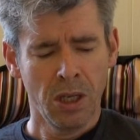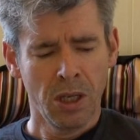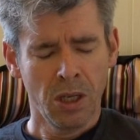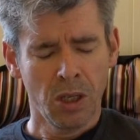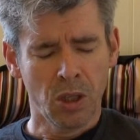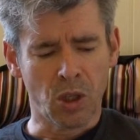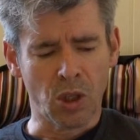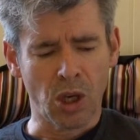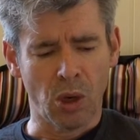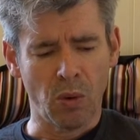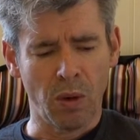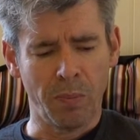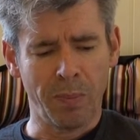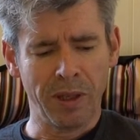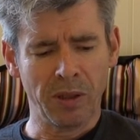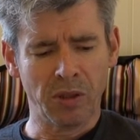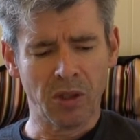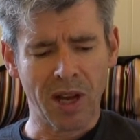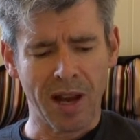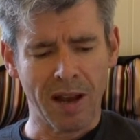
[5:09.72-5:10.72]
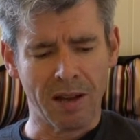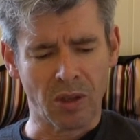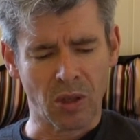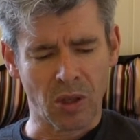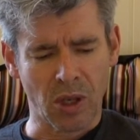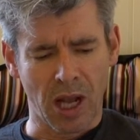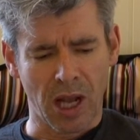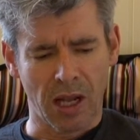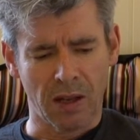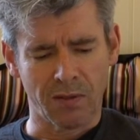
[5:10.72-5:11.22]
So we built
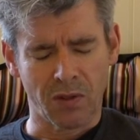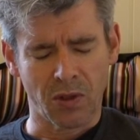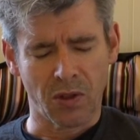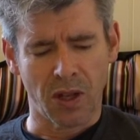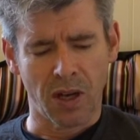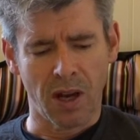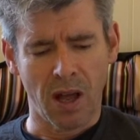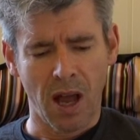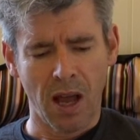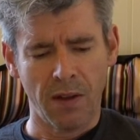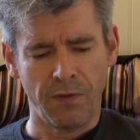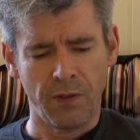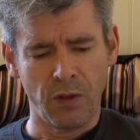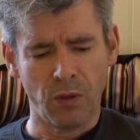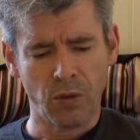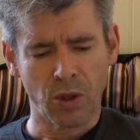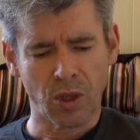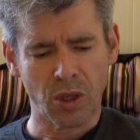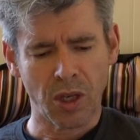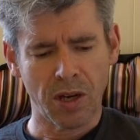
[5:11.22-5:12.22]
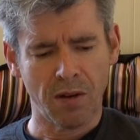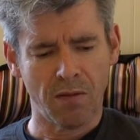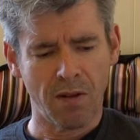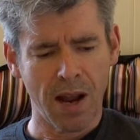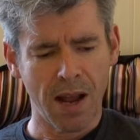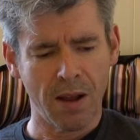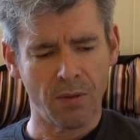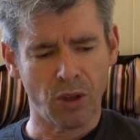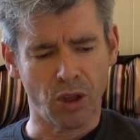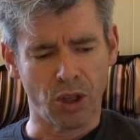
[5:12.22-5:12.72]
ourselves the life you see
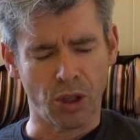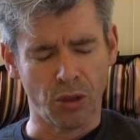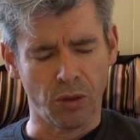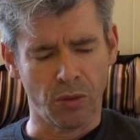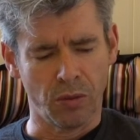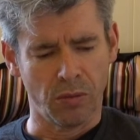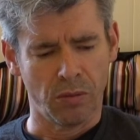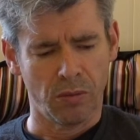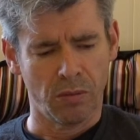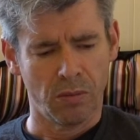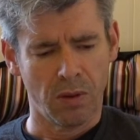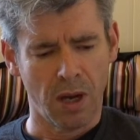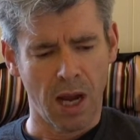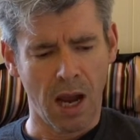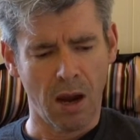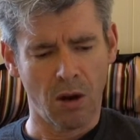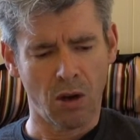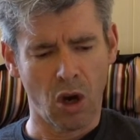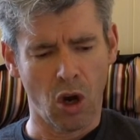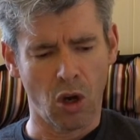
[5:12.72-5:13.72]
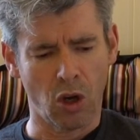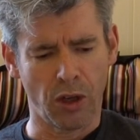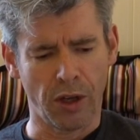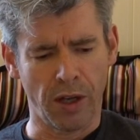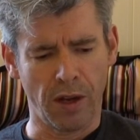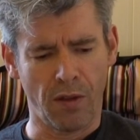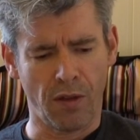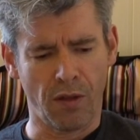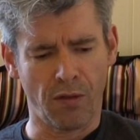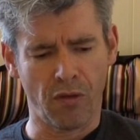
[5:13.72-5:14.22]
around you. Our
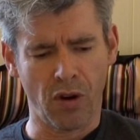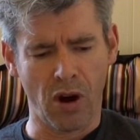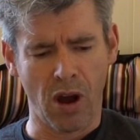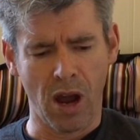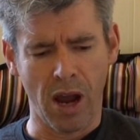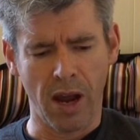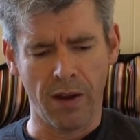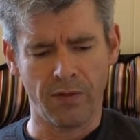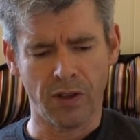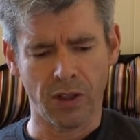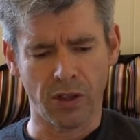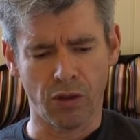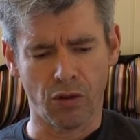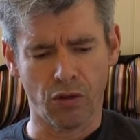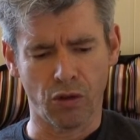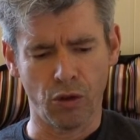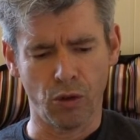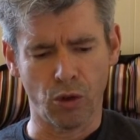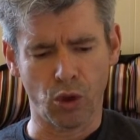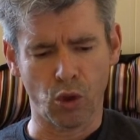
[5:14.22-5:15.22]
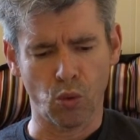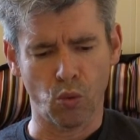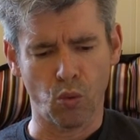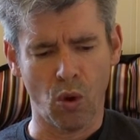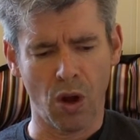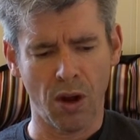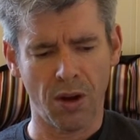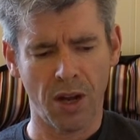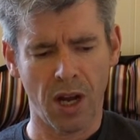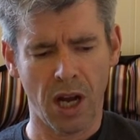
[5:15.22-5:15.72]
colony thrived and grew to
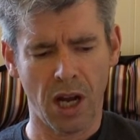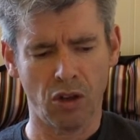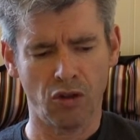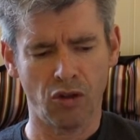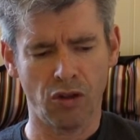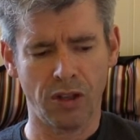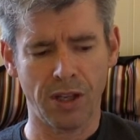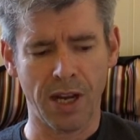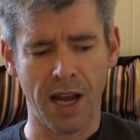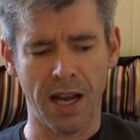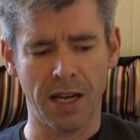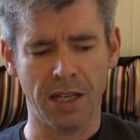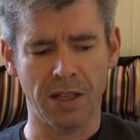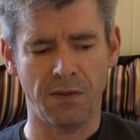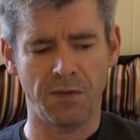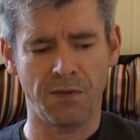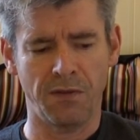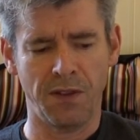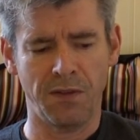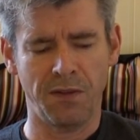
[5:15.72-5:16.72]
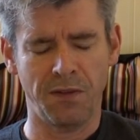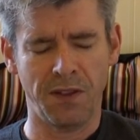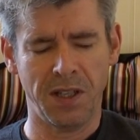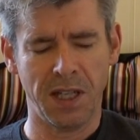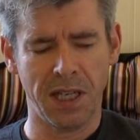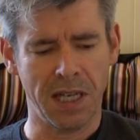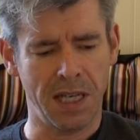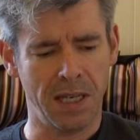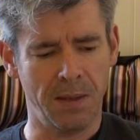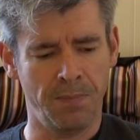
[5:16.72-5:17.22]

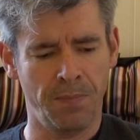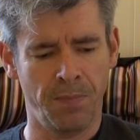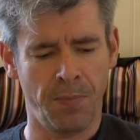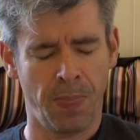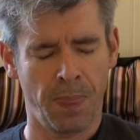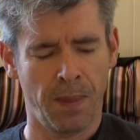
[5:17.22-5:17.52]
115.